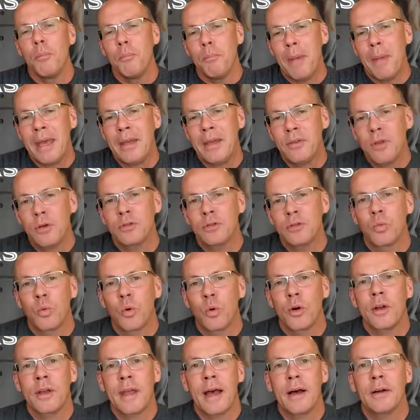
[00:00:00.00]
make those
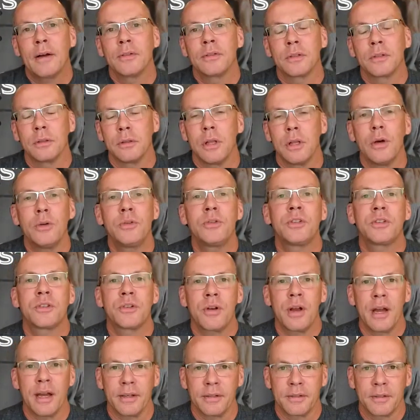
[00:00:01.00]
workouts low
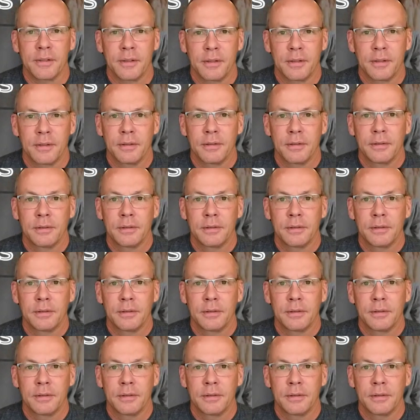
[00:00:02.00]
stress.